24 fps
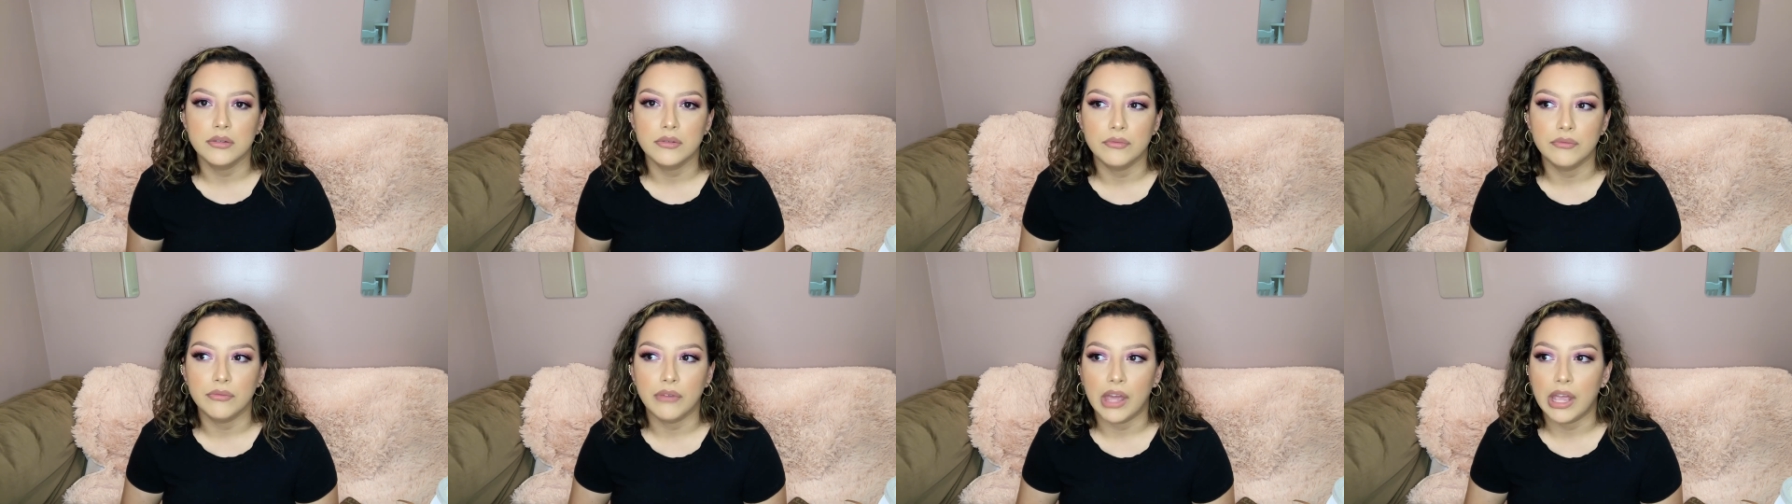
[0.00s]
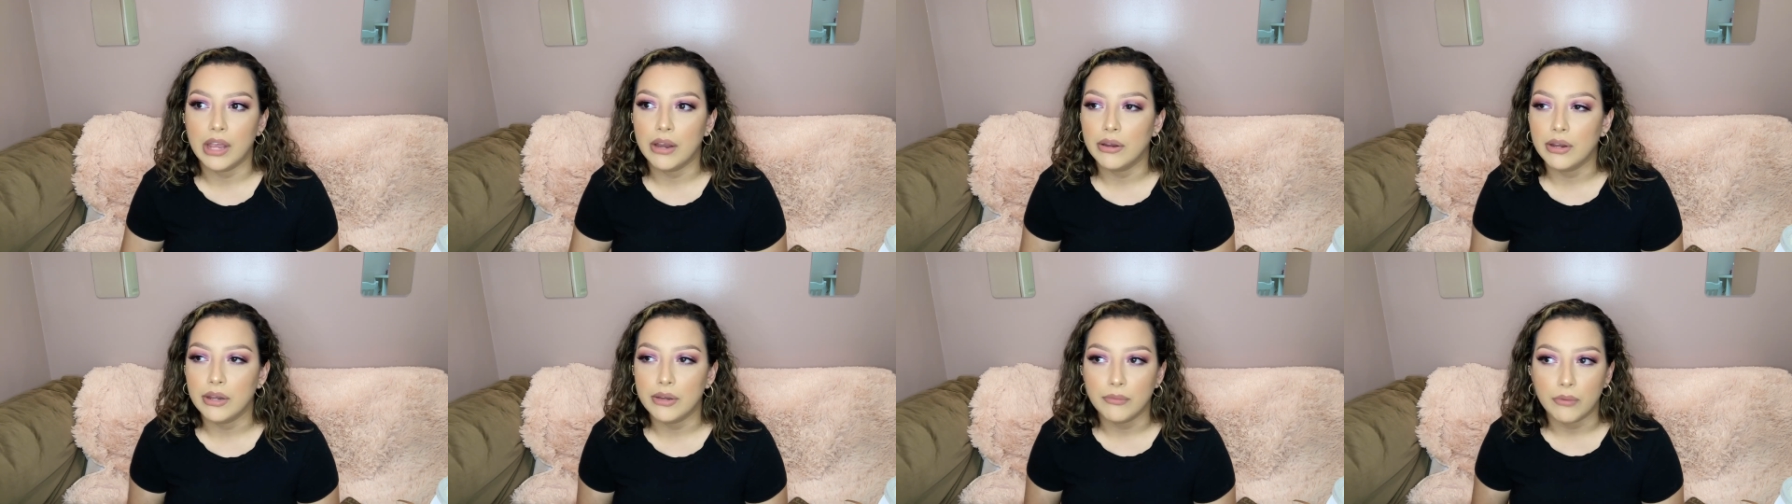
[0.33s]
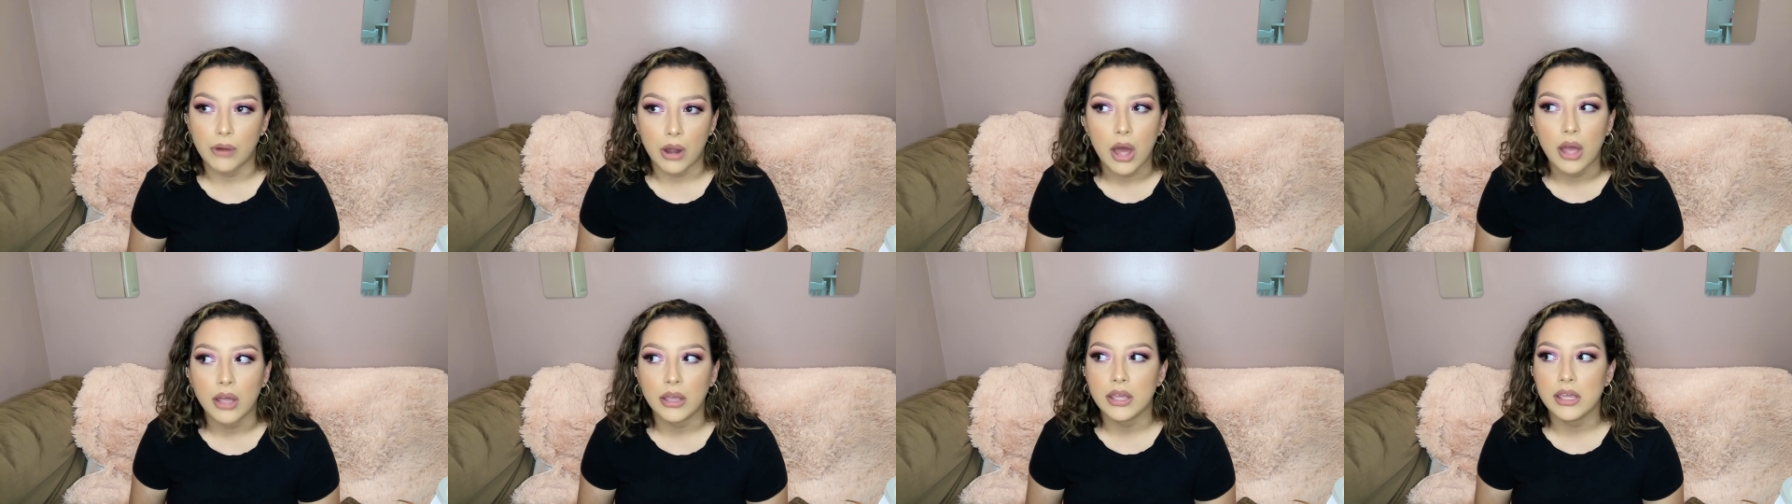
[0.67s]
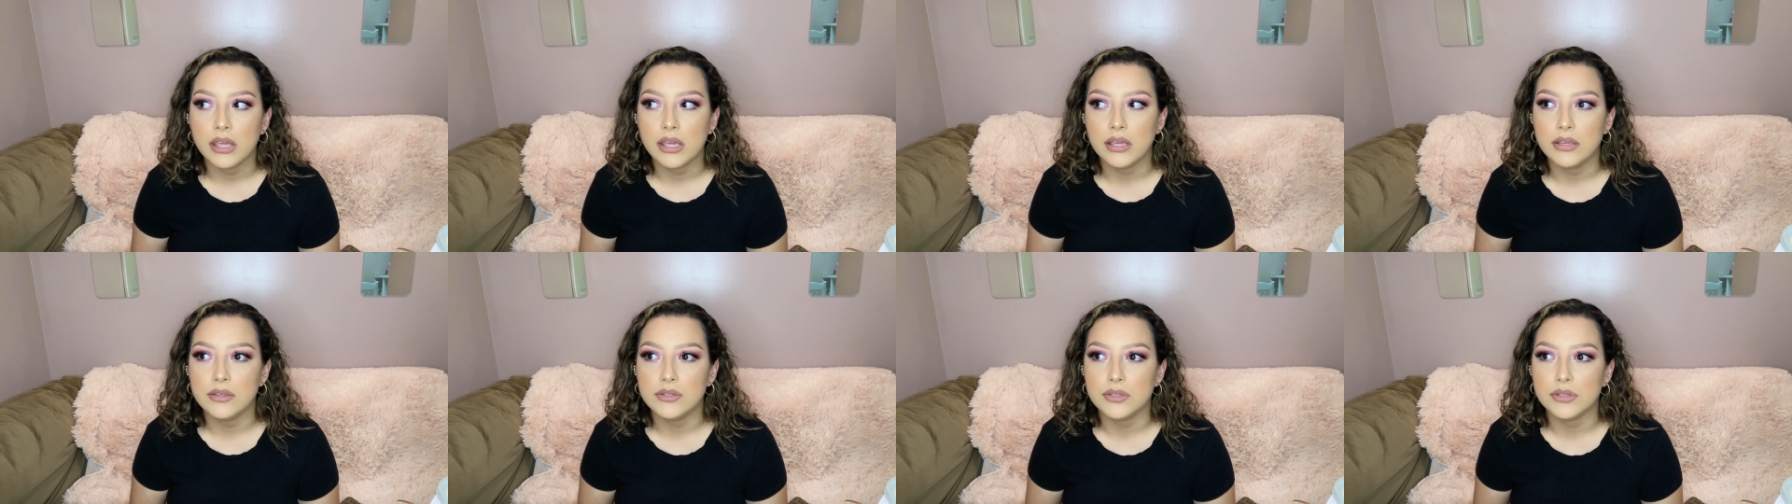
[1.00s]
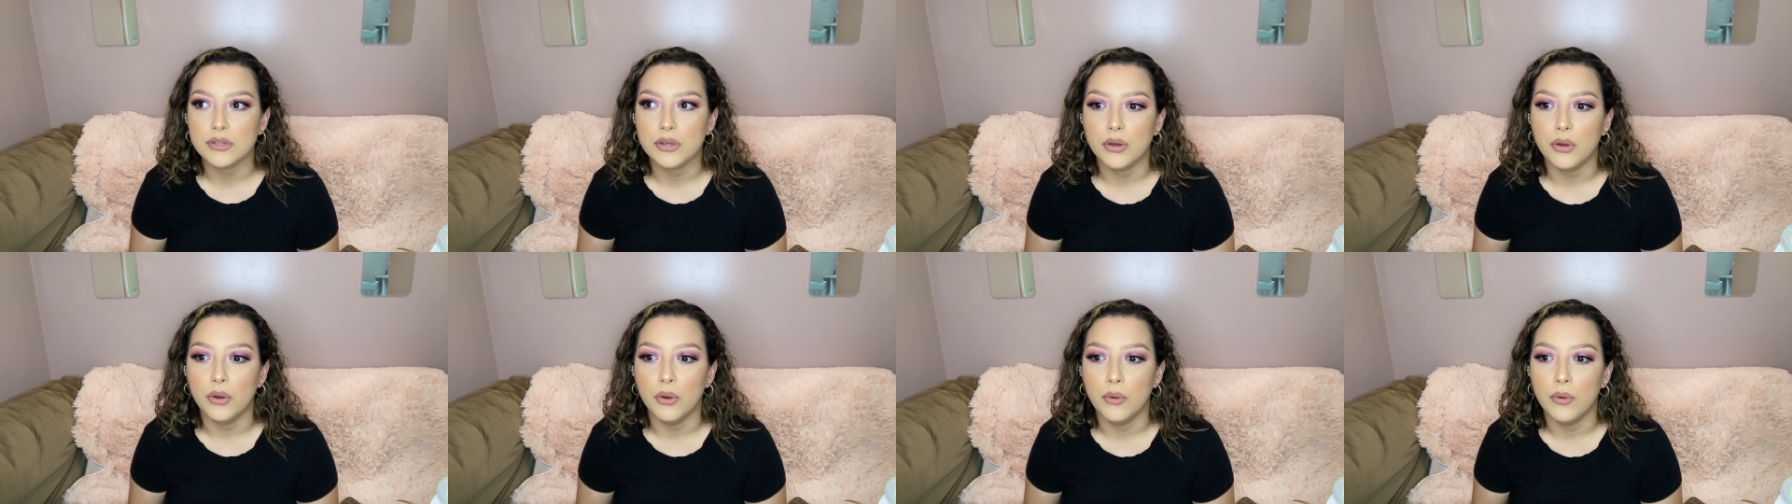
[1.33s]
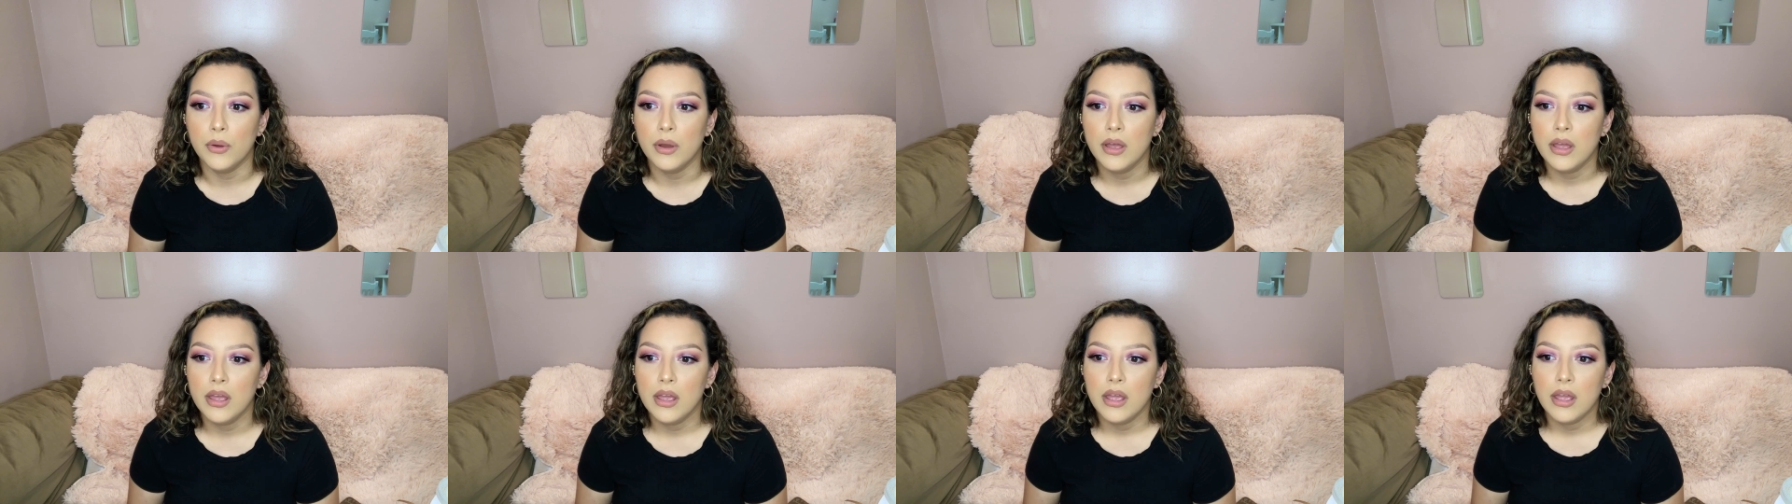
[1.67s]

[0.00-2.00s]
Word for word: very rocky so